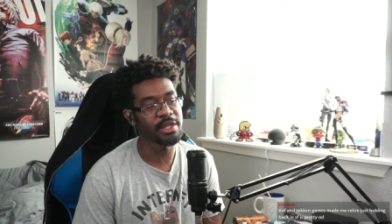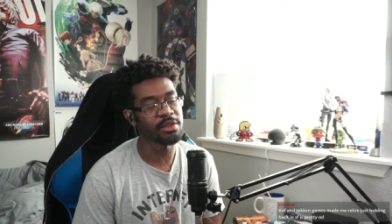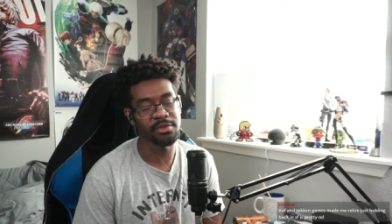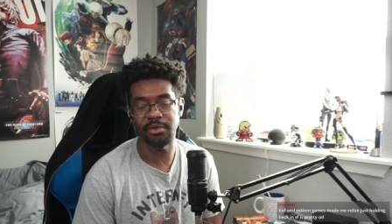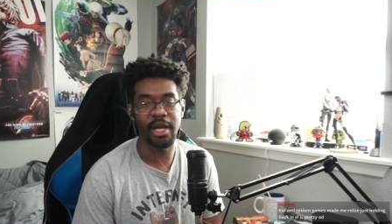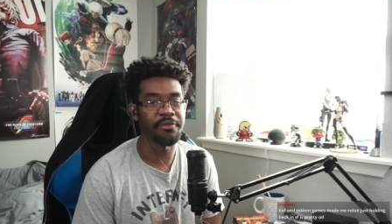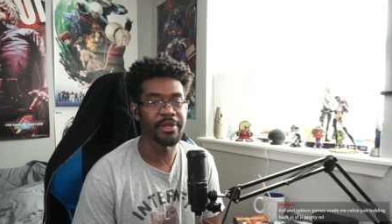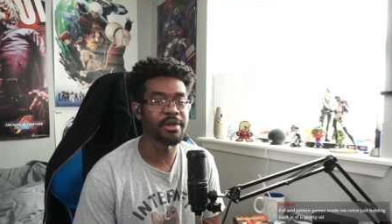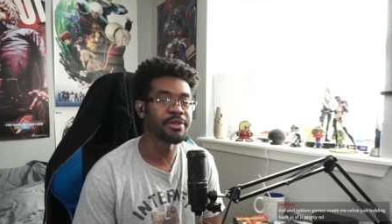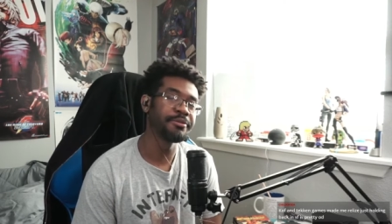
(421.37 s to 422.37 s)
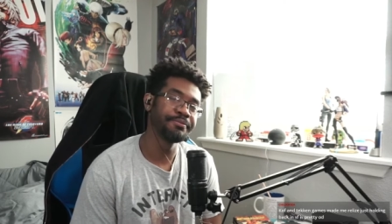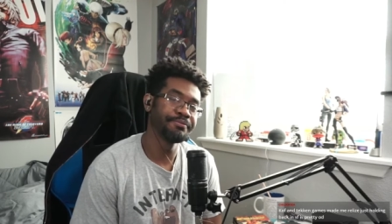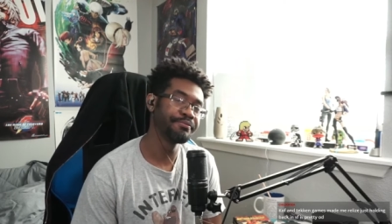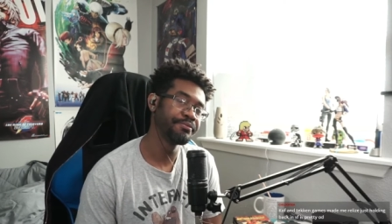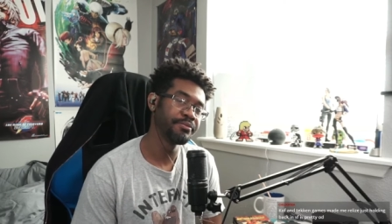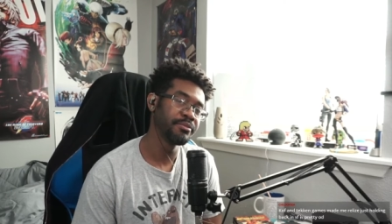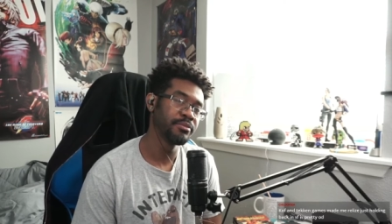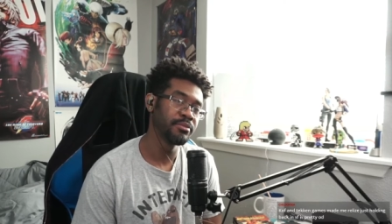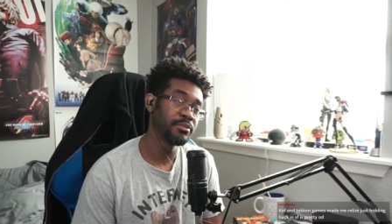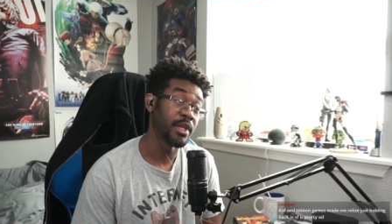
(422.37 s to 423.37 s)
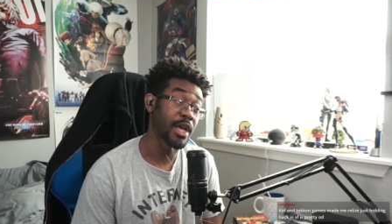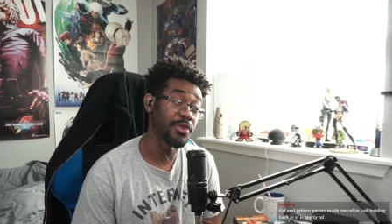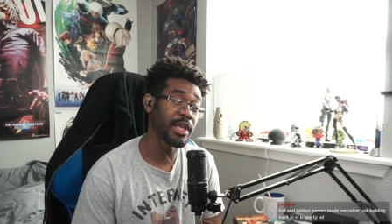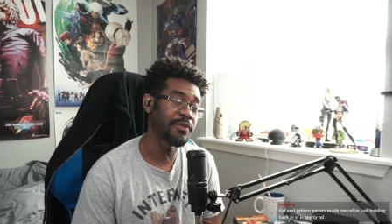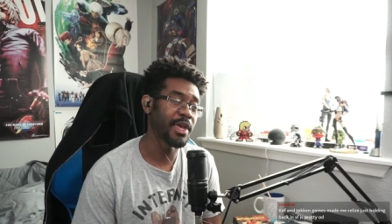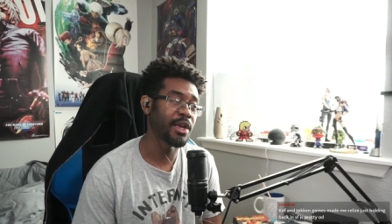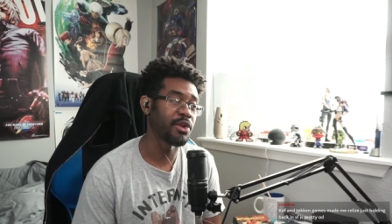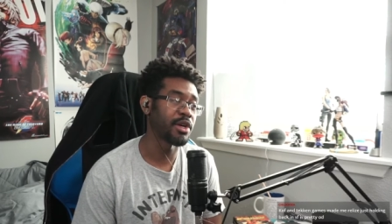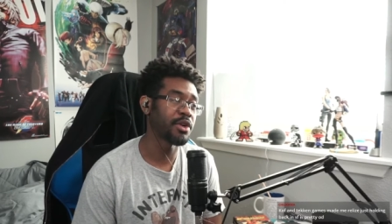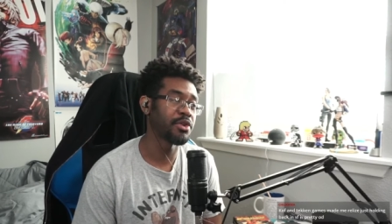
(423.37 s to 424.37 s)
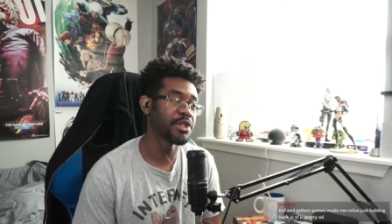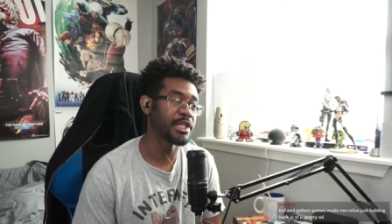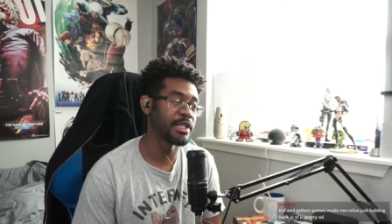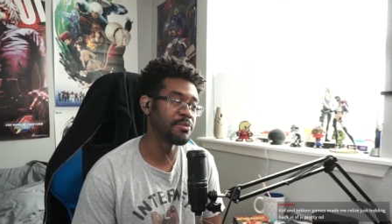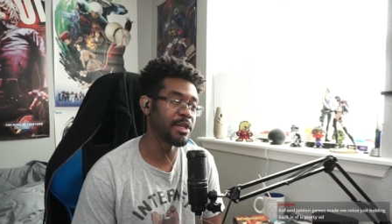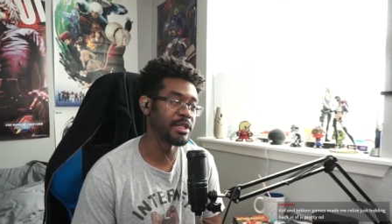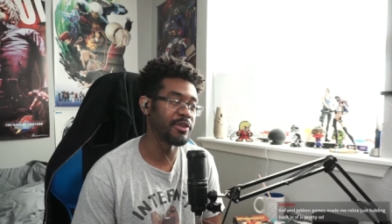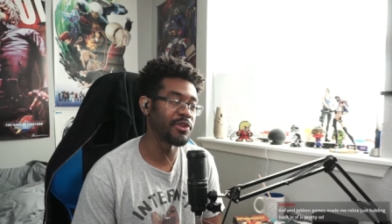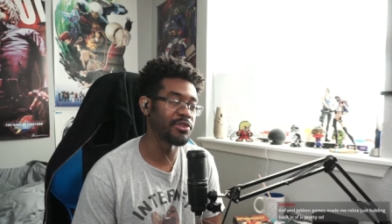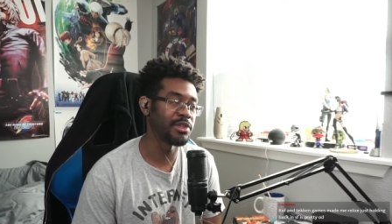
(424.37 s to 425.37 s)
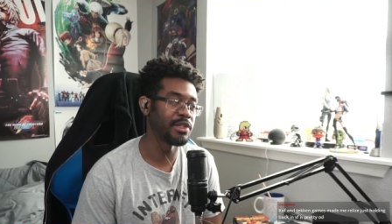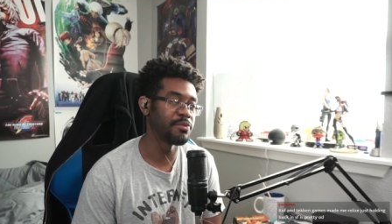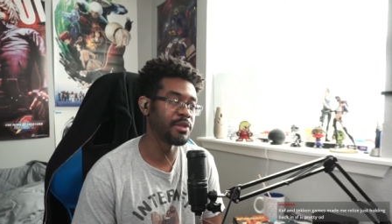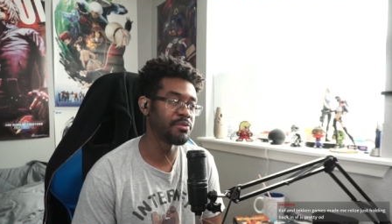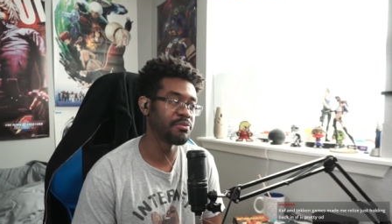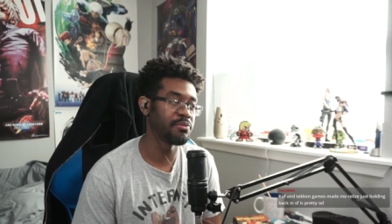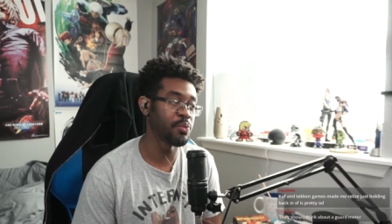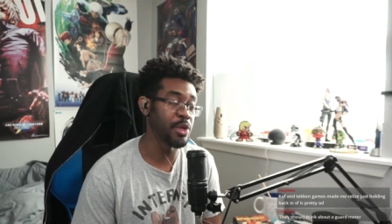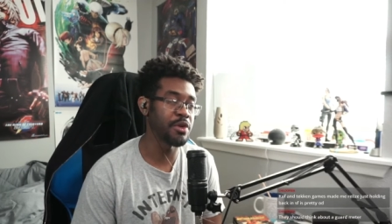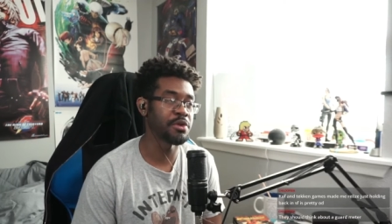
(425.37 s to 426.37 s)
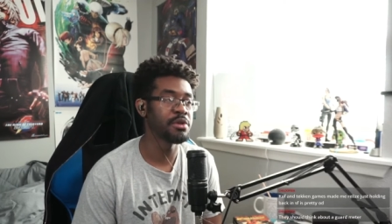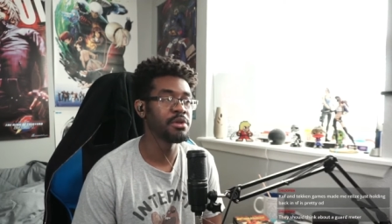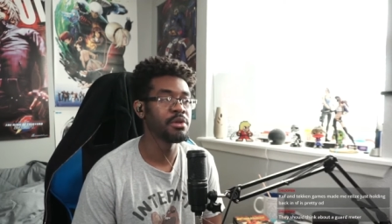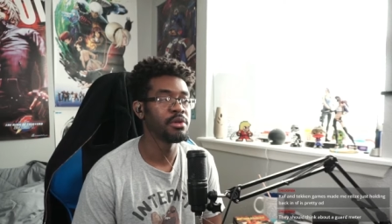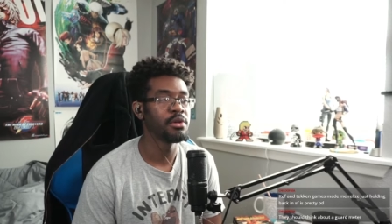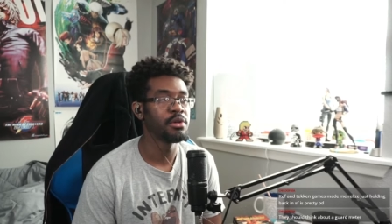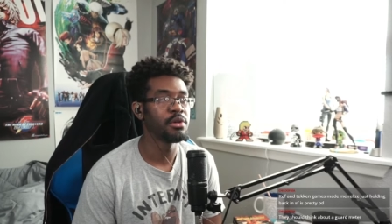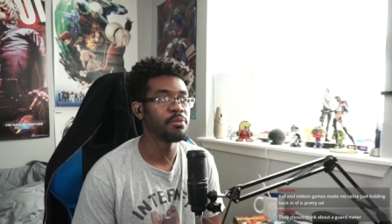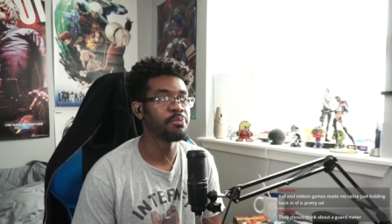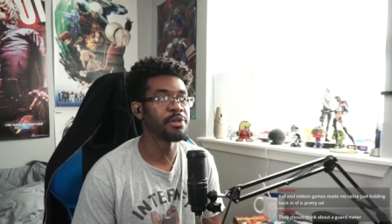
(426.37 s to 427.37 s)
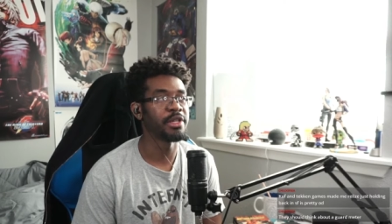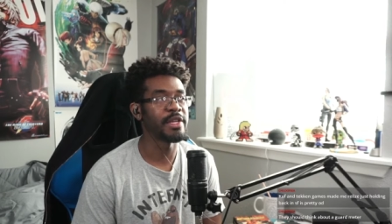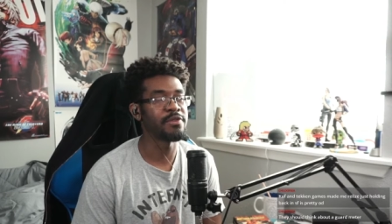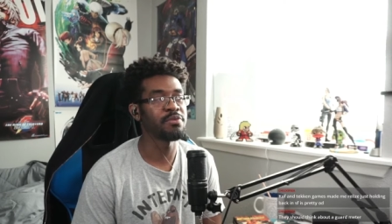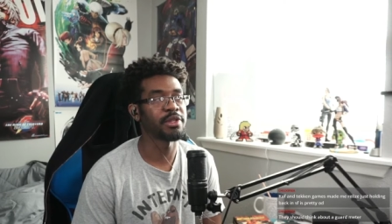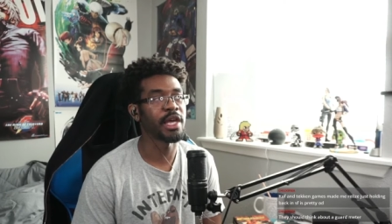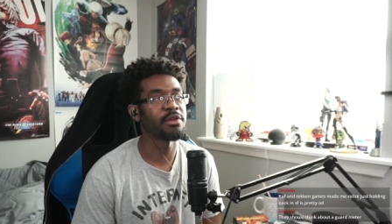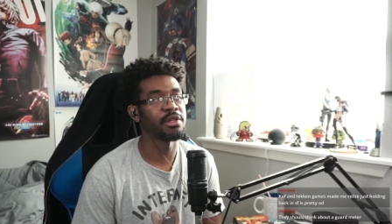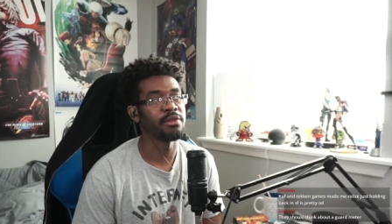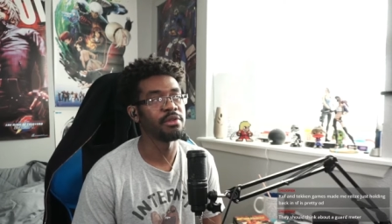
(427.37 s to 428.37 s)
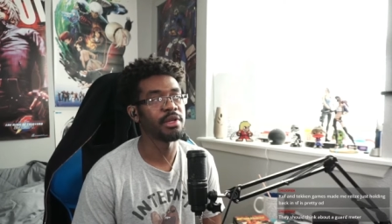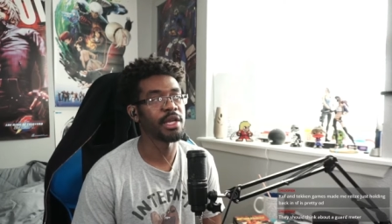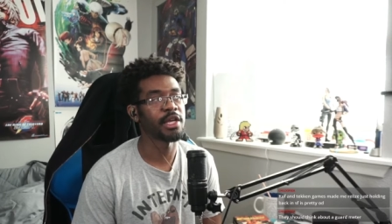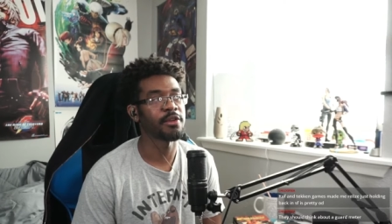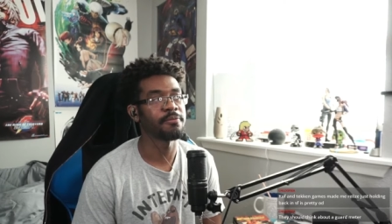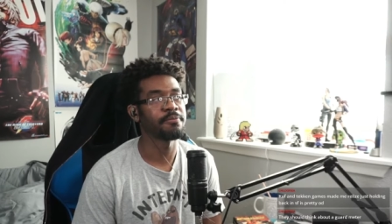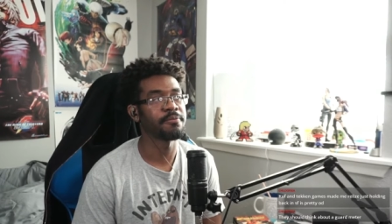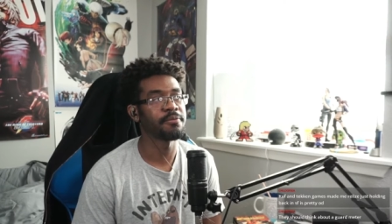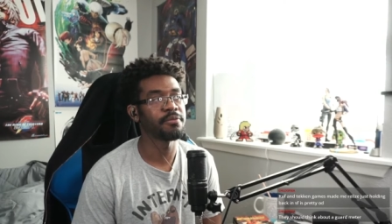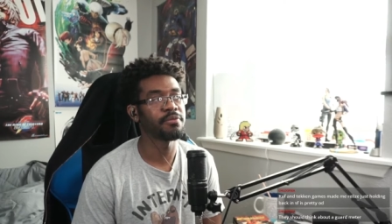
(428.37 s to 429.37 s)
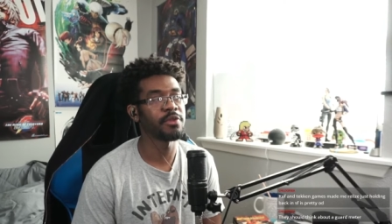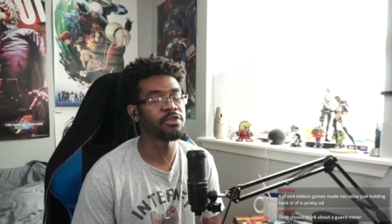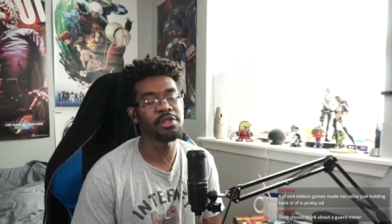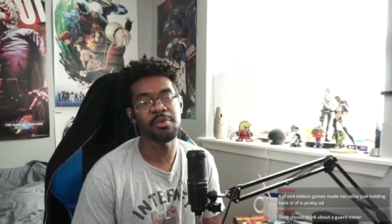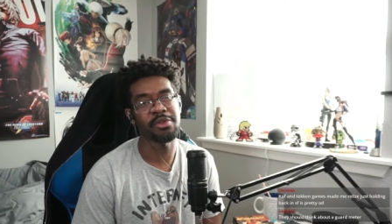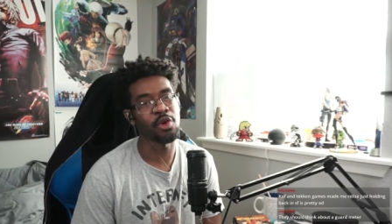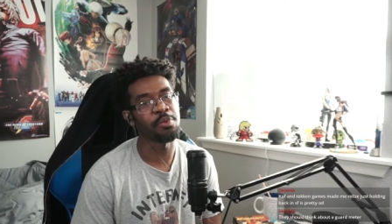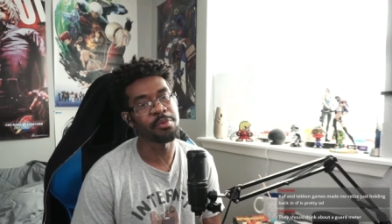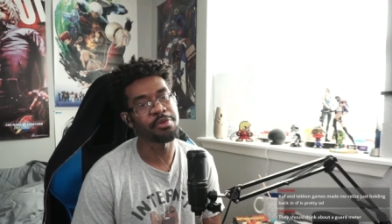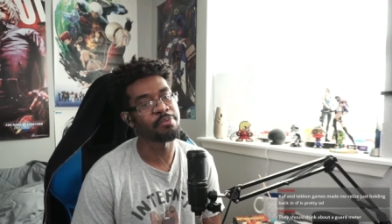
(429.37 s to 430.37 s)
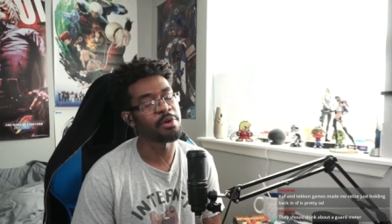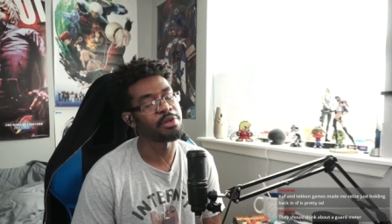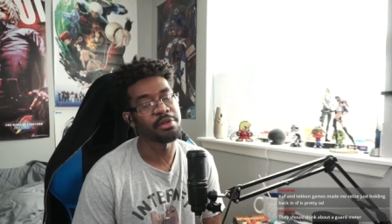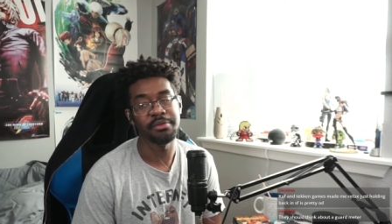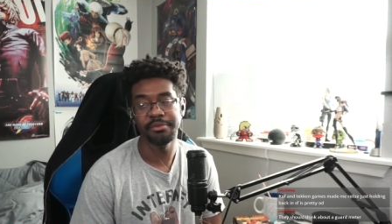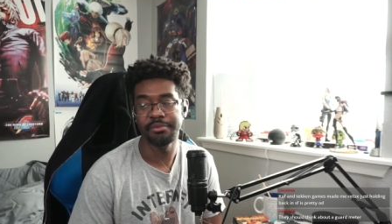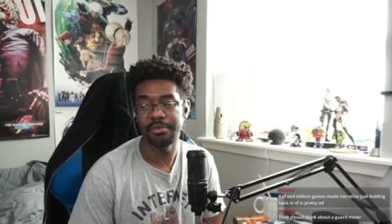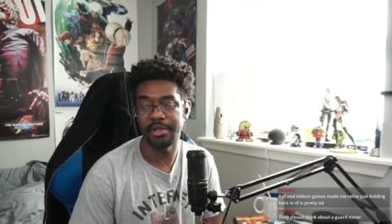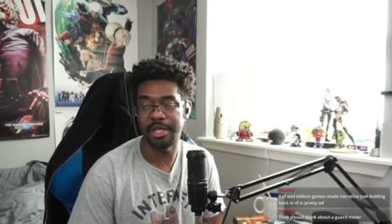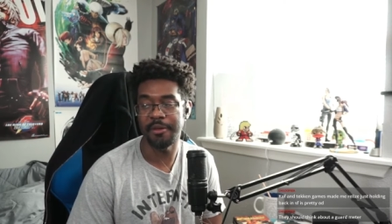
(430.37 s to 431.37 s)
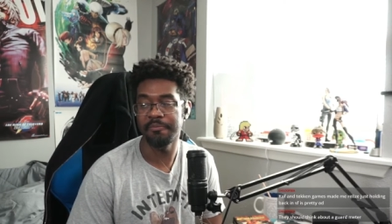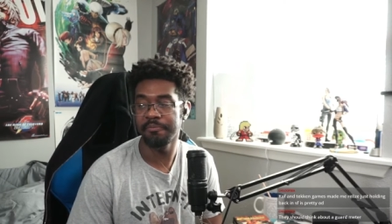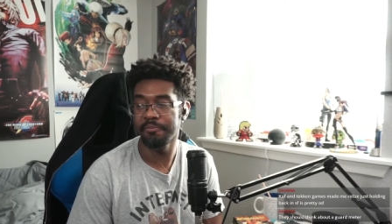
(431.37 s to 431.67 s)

think there's no alpha counter. I think if it had Guard Crush, it'd make defense a little bit weaker. But even without it, like, there's other ways to open up your opponent in the game.